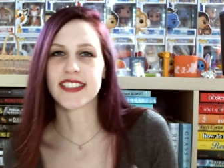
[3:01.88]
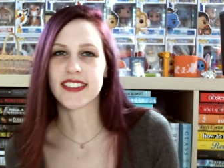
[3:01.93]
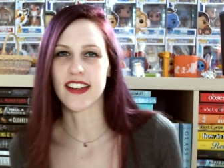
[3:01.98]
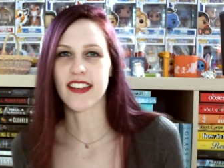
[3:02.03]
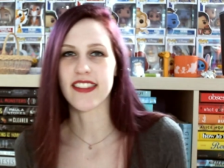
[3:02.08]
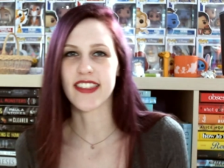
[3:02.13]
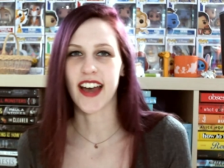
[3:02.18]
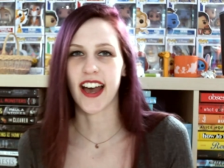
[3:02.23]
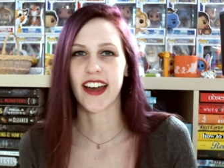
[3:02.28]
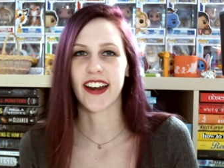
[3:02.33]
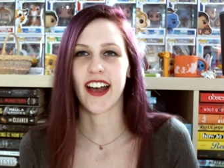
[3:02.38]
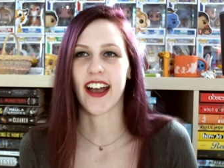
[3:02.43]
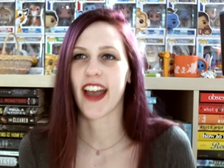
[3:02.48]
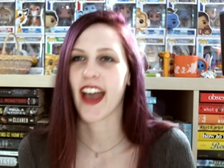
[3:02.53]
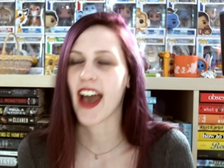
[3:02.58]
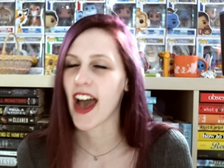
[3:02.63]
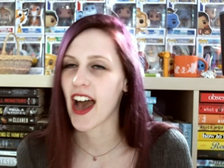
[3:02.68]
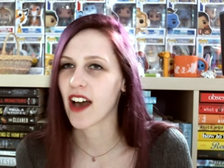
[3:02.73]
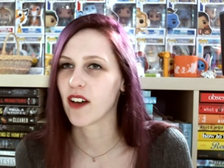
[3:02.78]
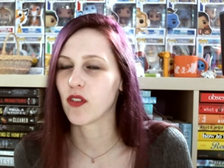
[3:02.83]
that I
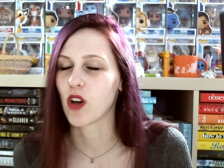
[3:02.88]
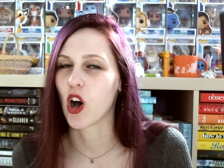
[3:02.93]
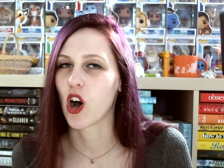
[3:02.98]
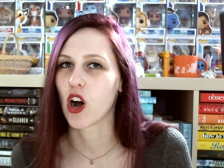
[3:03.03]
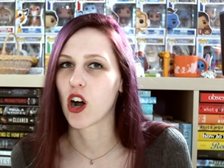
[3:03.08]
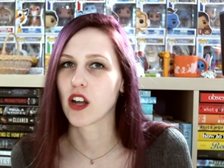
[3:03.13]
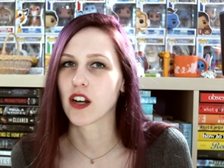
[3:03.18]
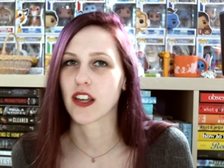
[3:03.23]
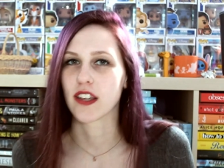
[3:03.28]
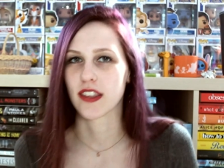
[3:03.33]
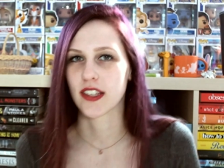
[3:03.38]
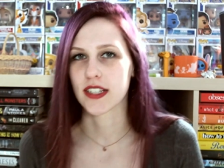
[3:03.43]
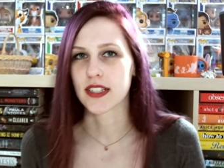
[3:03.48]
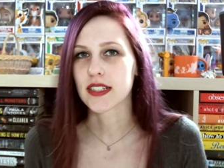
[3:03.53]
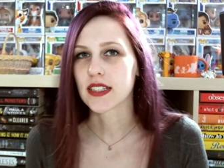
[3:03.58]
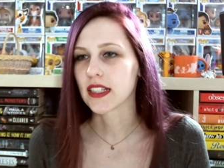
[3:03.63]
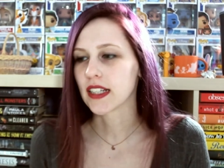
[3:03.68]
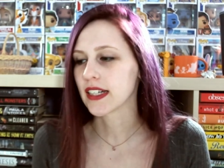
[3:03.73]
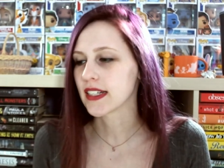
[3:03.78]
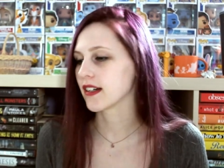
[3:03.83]
have on
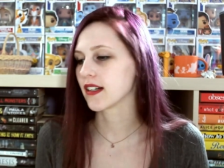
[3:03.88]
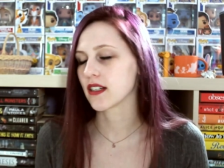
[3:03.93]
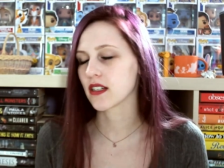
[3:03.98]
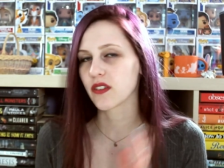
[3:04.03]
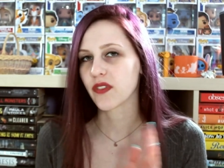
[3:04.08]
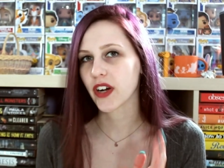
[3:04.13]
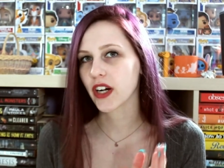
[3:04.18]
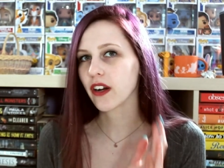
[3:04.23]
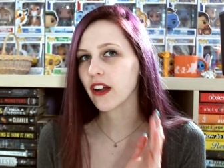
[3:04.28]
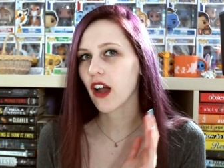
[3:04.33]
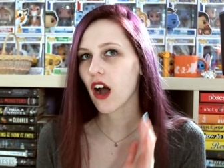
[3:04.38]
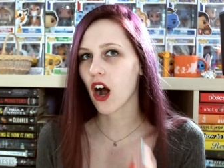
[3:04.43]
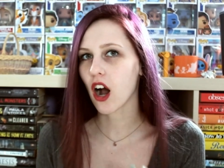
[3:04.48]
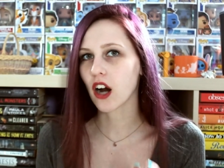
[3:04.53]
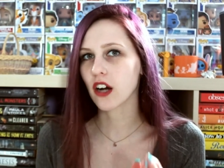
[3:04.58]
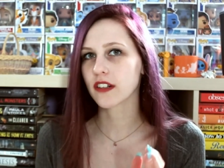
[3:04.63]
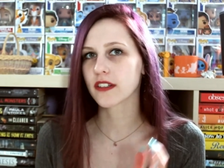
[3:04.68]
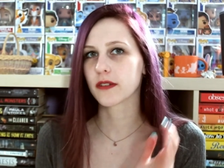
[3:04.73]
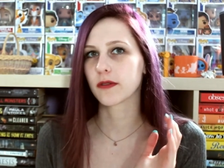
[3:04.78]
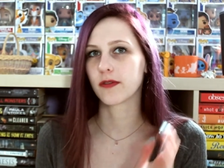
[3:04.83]
this list. It is very
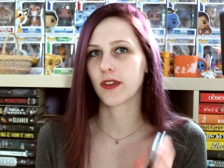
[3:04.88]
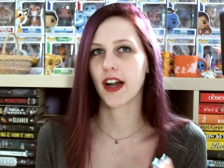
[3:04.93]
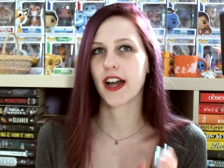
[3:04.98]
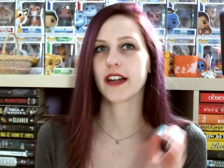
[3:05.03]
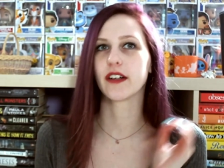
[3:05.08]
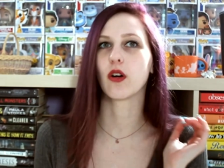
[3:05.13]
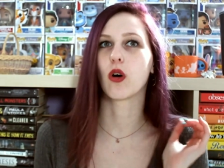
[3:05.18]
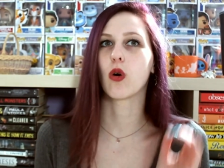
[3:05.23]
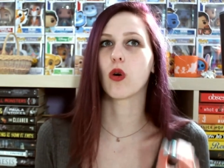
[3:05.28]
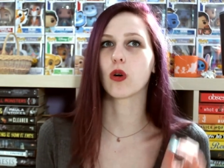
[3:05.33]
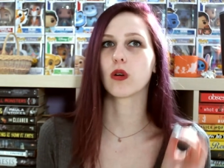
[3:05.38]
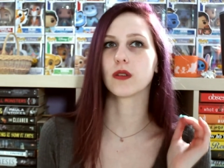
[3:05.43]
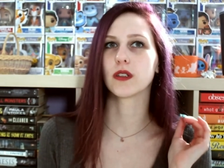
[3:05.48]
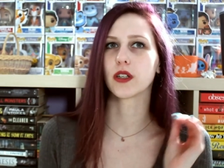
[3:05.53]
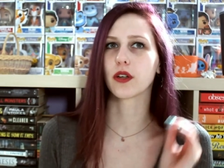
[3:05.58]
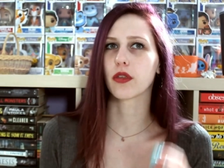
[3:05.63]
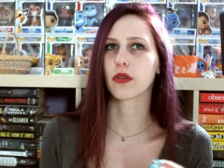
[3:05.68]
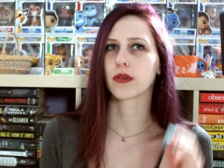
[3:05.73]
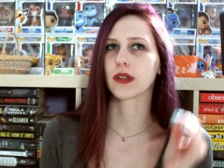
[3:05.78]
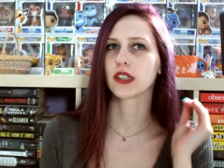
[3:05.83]
hard to find
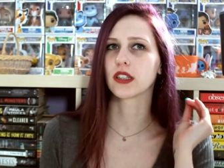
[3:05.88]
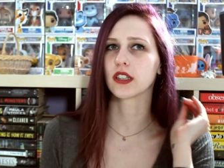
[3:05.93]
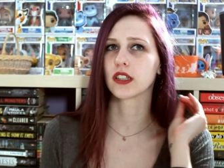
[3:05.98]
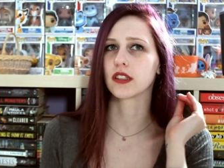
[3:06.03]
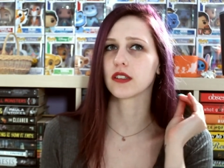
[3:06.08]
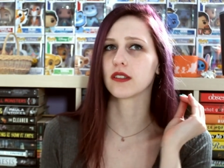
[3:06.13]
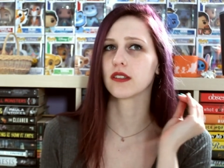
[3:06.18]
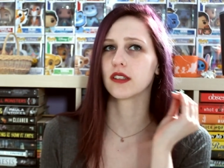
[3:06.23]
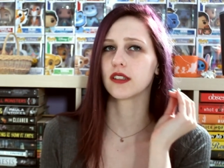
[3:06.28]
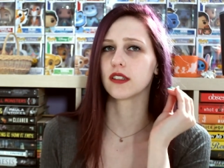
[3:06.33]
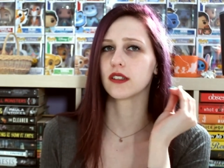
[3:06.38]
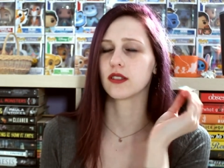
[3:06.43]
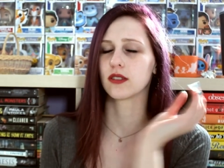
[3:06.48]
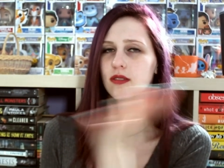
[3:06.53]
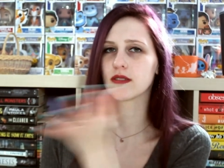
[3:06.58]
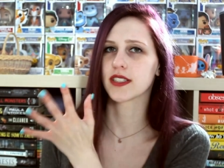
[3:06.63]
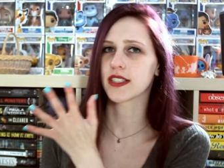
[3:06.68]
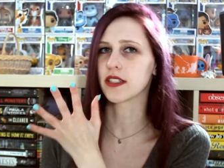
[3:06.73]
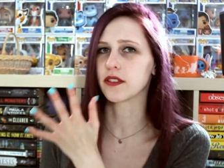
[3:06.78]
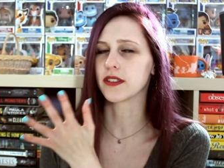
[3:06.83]
horror thriller
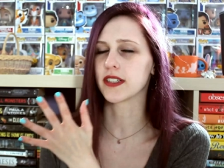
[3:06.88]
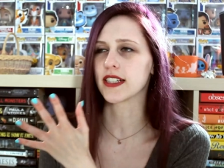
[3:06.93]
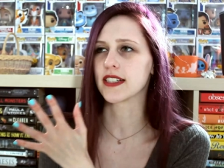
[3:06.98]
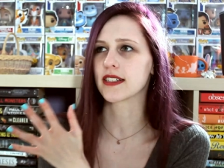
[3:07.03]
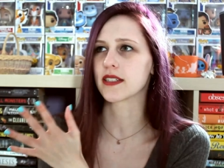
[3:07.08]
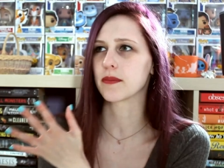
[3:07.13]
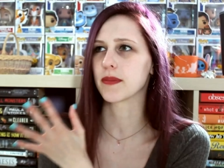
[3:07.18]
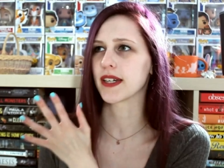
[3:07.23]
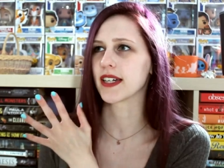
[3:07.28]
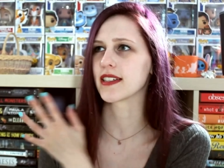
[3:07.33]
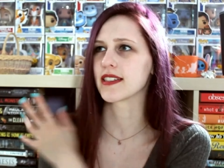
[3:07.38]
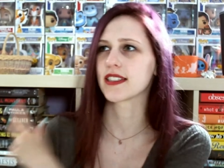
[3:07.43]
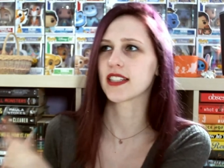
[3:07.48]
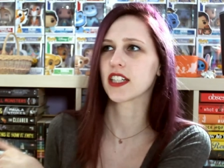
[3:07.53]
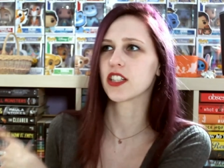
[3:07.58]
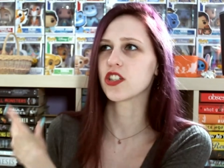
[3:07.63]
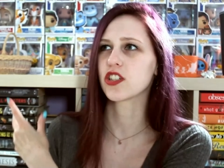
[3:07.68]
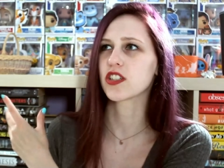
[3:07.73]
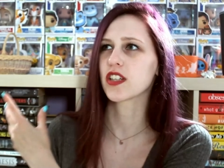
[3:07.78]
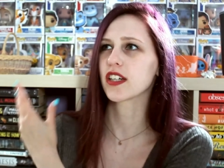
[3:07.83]
series because they
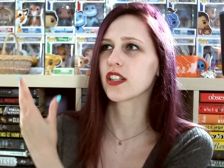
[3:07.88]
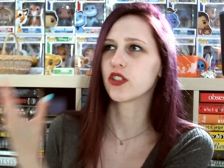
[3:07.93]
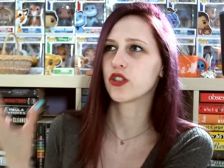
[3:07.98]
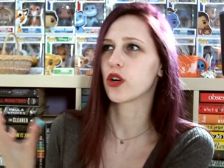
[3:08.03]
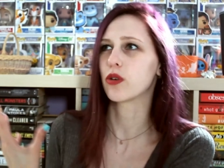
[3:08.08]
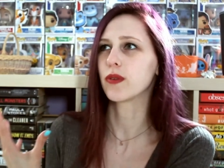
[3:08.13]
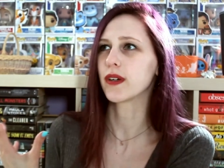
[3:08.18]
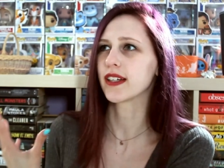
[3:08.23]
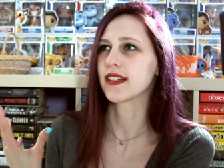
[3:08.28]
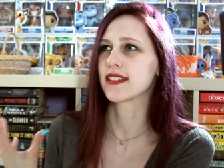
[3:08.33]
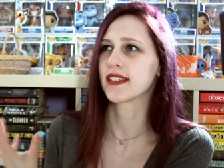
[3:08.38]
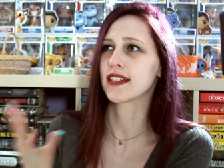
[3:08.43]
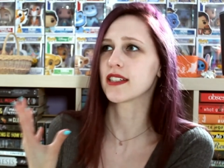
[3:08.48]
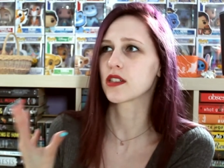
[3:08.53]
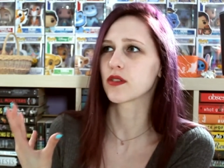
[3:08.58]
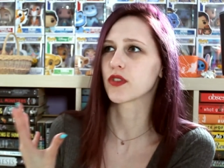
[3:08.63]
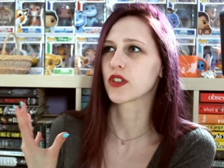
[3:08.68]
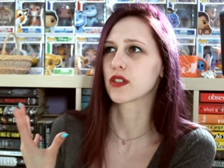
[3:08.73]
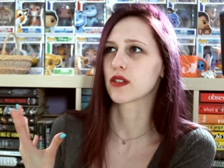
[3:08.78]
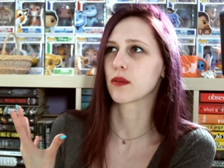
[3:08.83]
just like don't
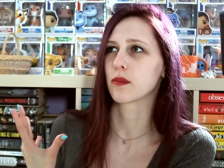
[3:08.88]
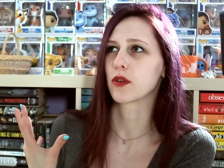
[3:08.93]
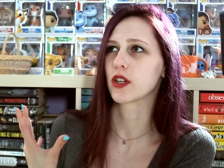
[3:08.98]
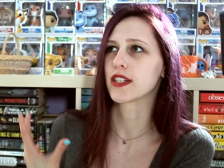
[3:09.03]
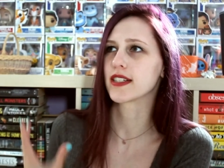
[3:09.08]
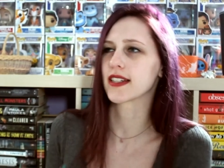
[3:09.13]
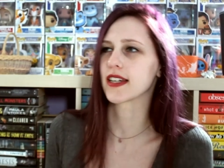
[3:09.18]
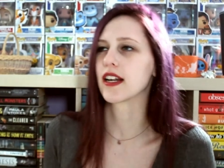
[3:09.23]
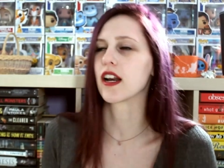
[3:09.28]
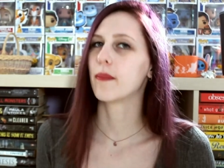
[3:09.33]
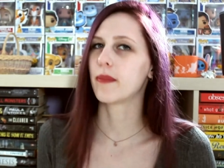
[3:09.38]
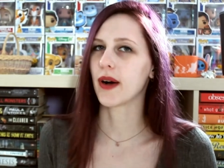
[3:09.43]
exist for some reason.